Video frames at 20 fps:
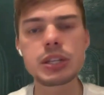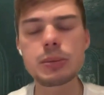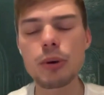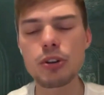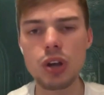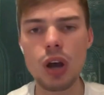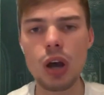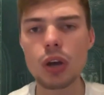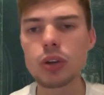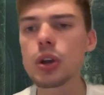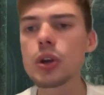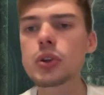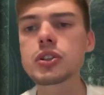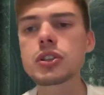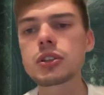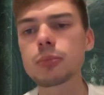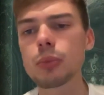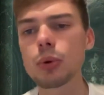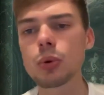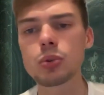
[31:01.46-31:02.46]
much
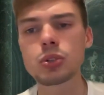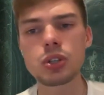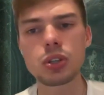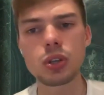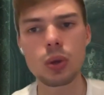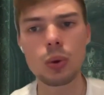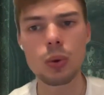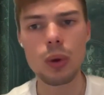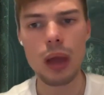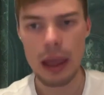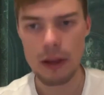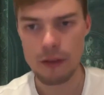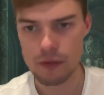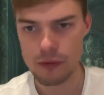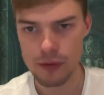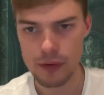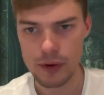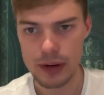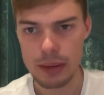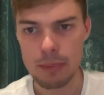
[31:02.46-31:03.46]
unnoticeable to
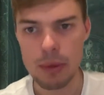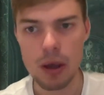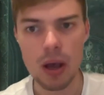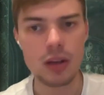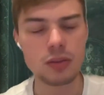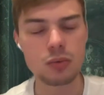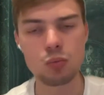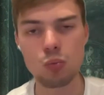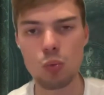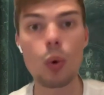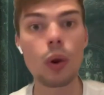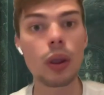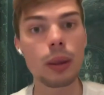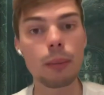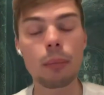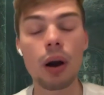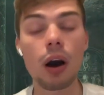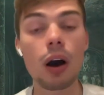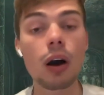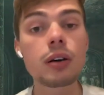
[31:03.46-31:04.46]
every person walking
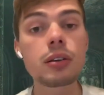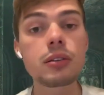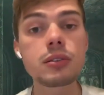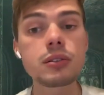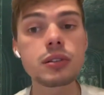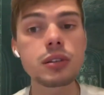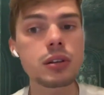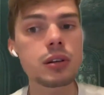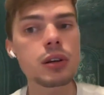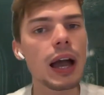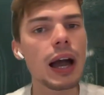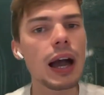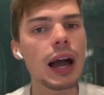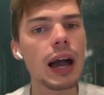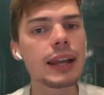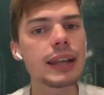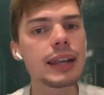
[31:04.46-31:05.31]
past. And